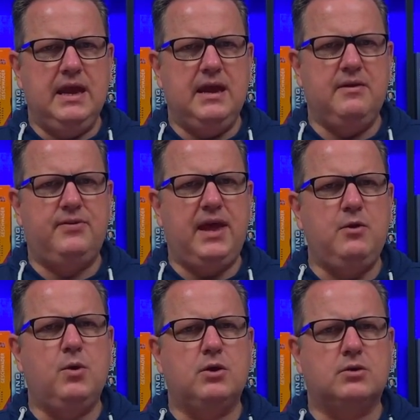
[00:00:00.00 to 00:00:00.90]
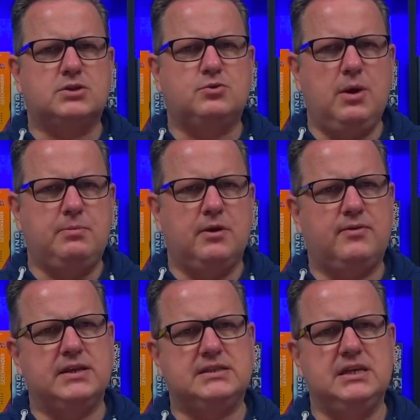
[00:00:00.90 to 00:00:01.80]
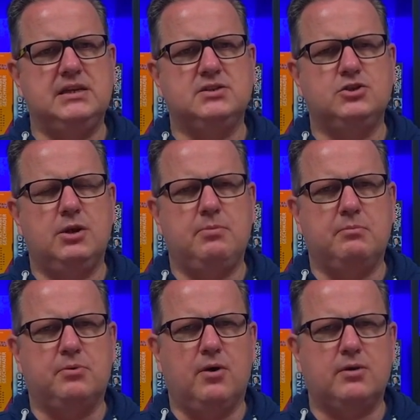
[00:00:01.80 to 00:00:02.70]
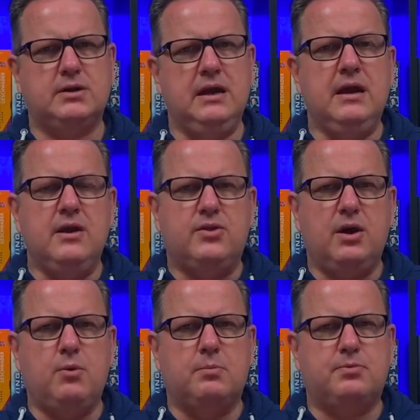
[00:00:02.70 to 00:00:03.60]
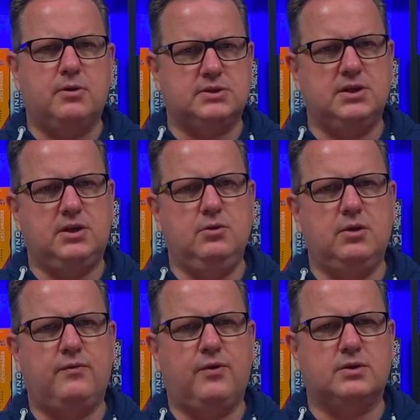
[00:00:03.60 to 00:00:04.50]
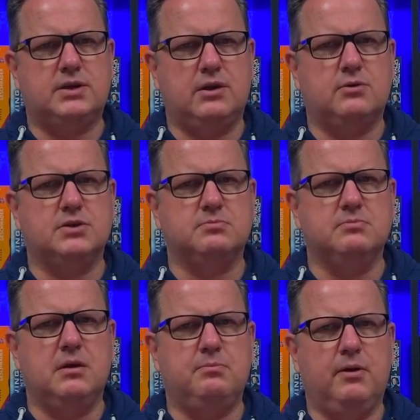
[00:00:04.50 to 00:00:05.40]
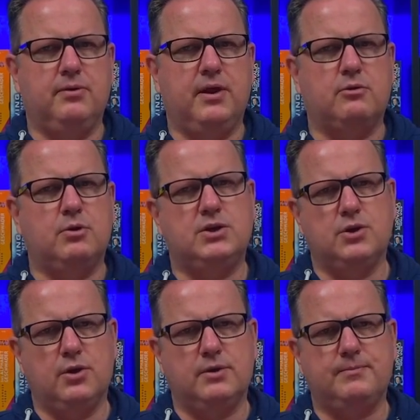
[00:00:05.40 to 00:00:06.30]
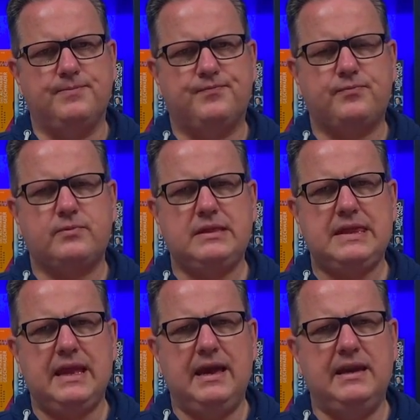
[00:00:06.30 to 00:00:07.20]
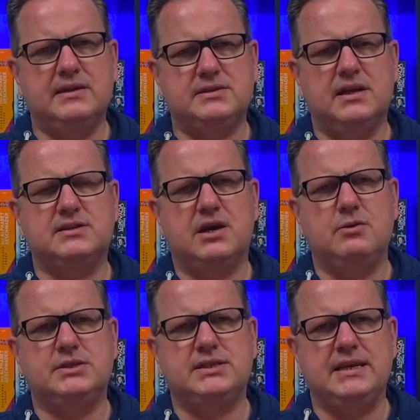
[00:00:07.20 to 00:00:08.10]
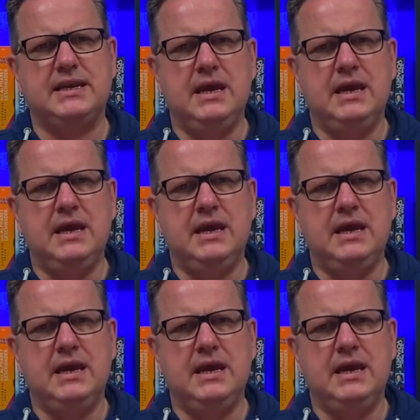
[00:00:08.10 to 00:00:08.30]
If they were not stripped of their citizenship abroad, they were prosecuted for terrorism upon their return. And as Ansari said,